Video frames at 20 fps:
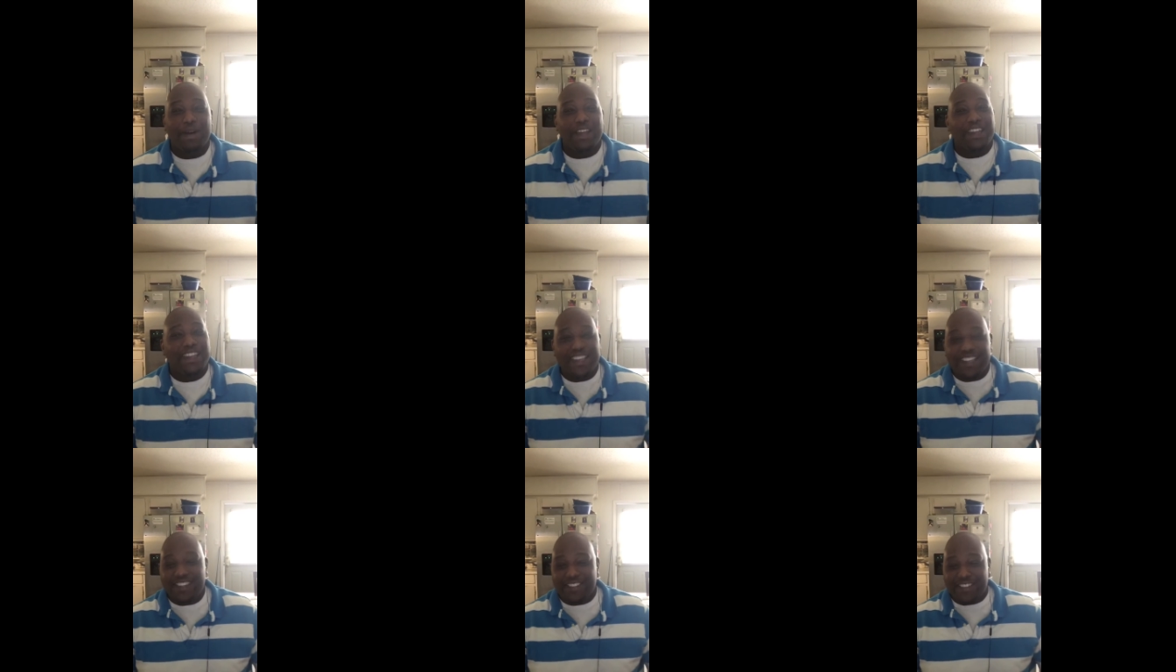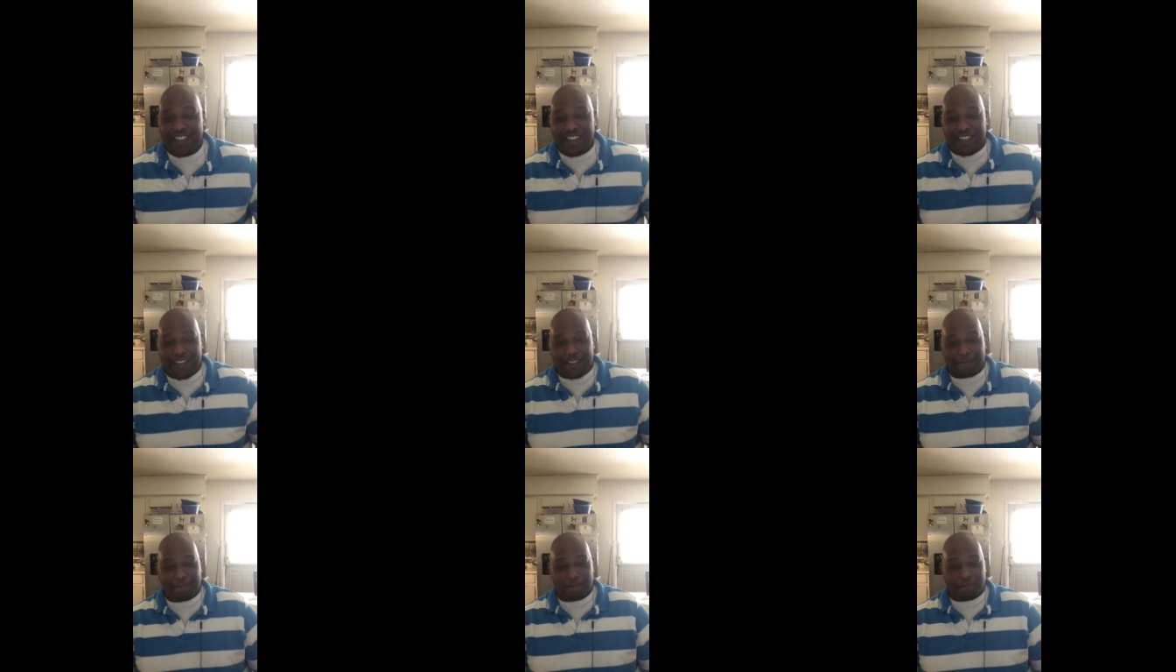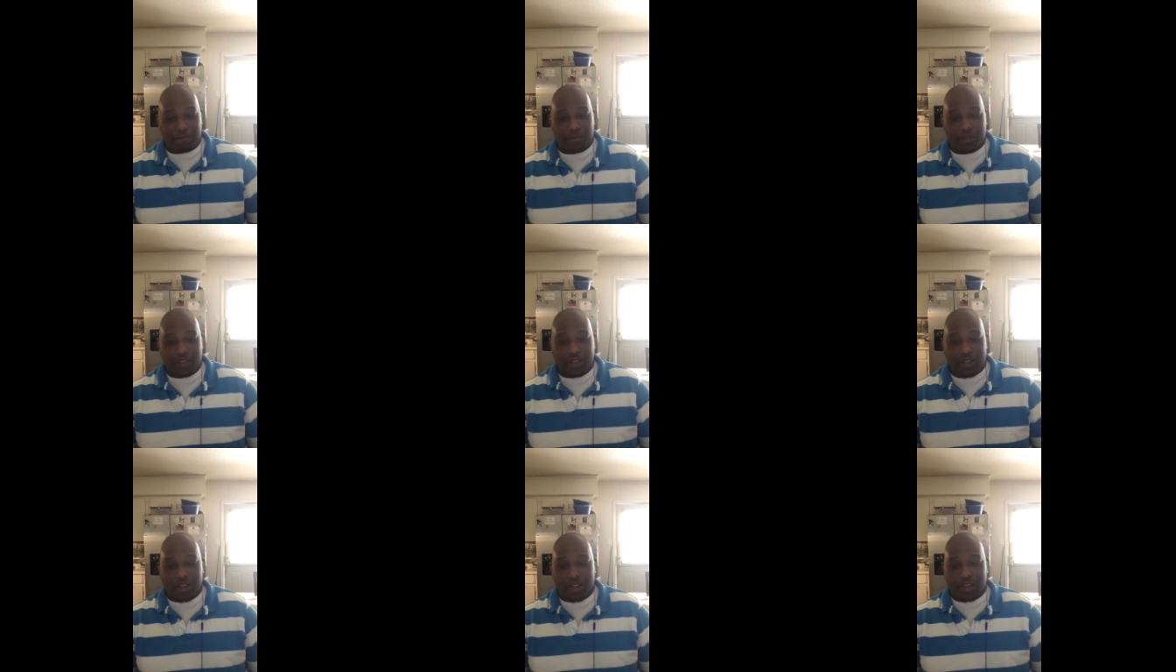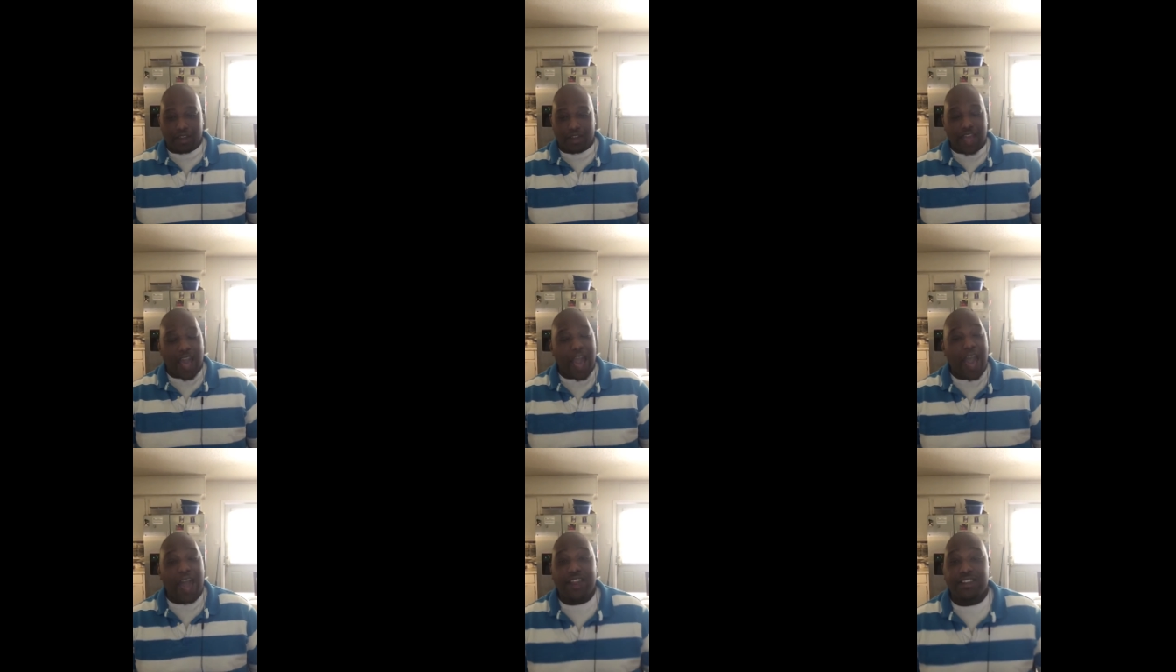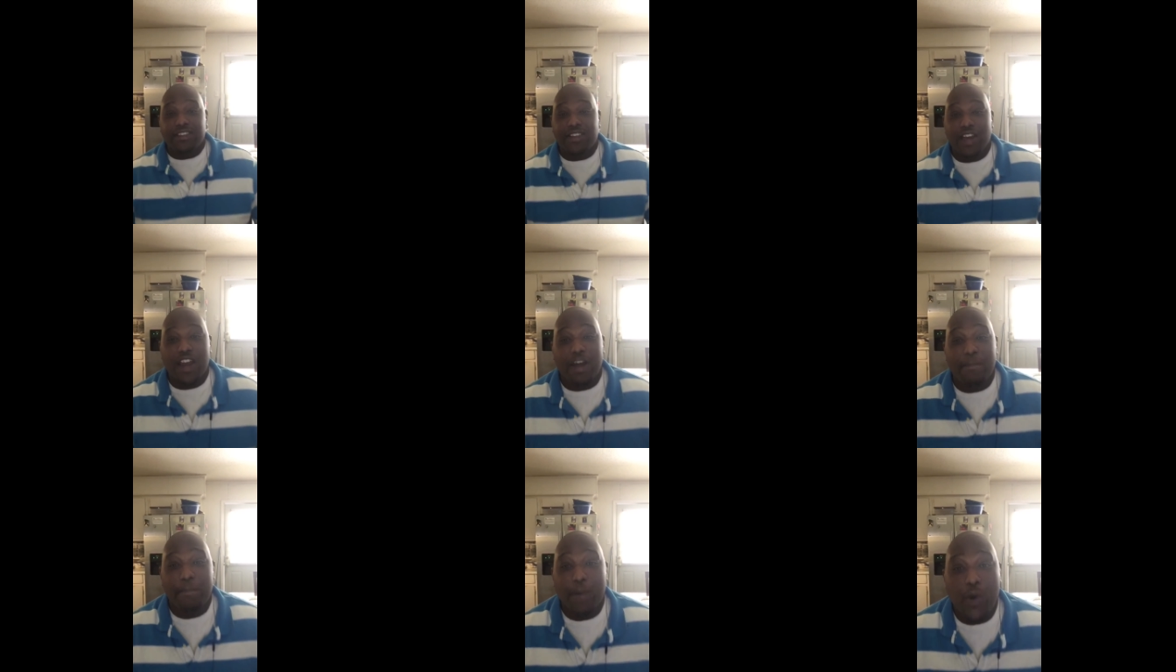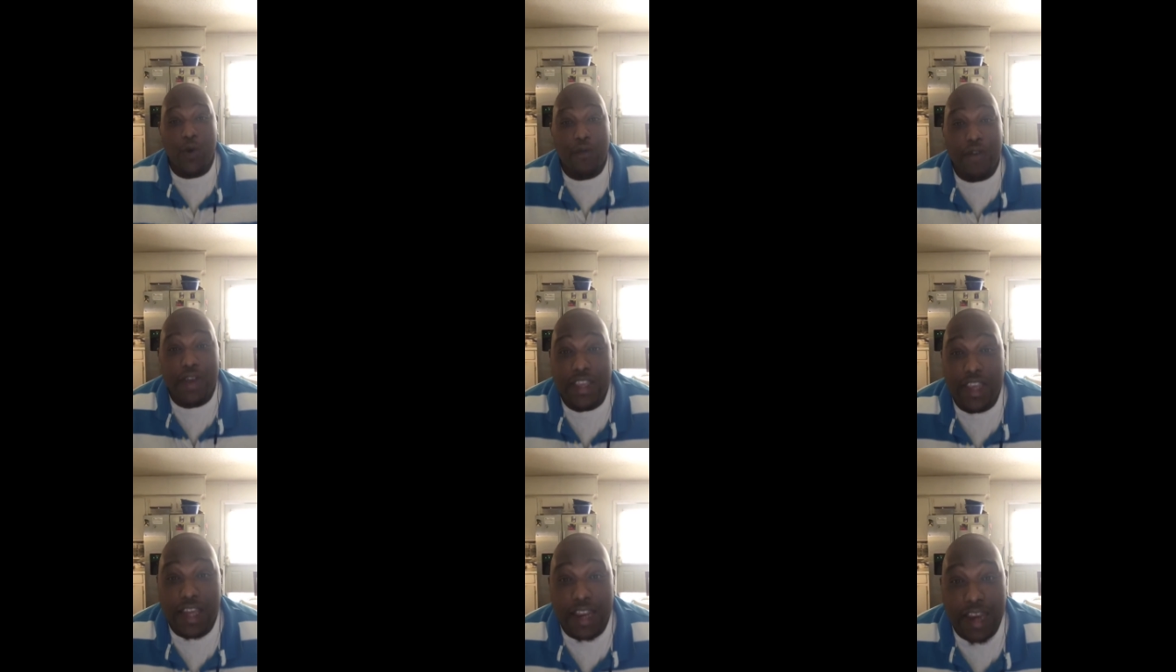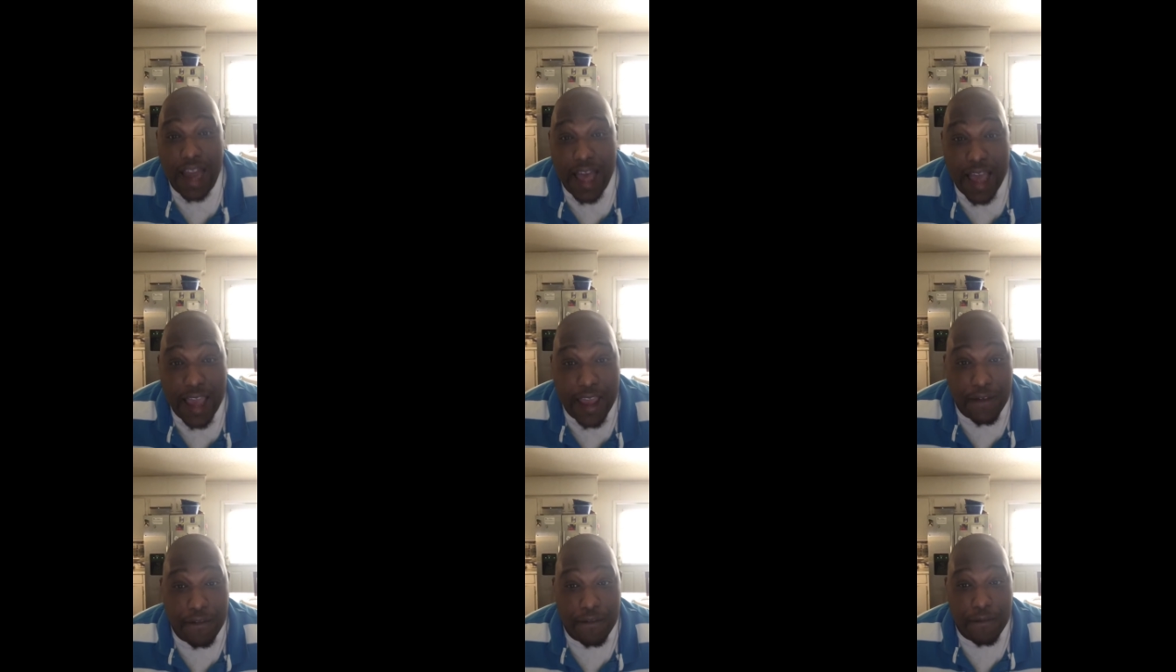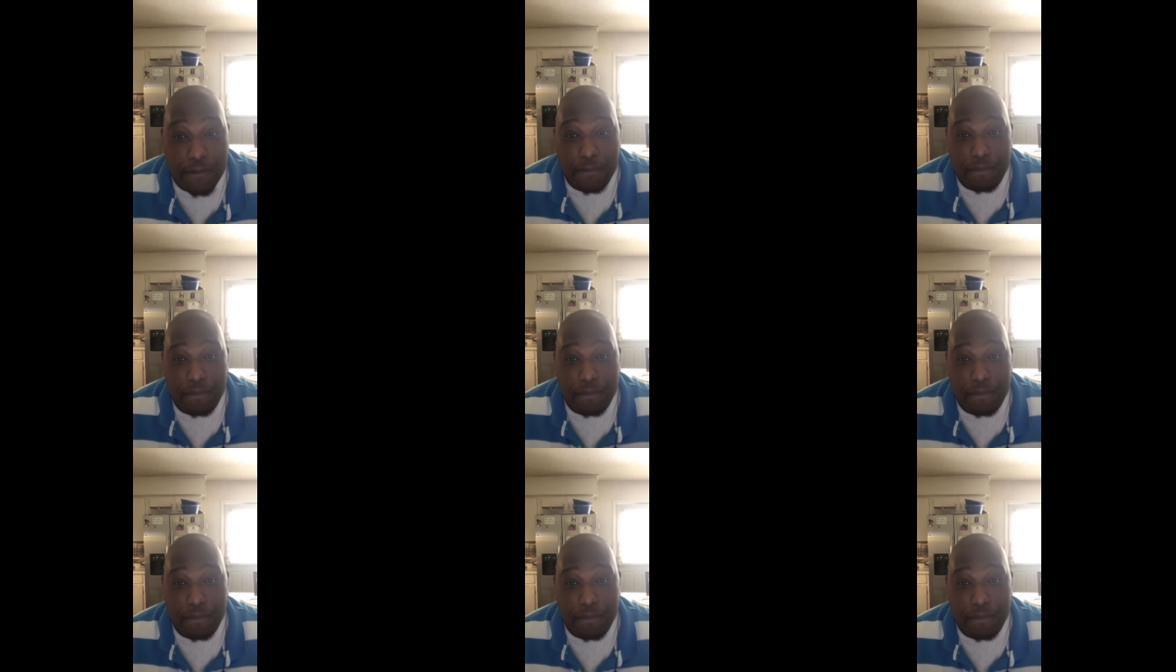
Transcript: but listen, God is going to move in your life.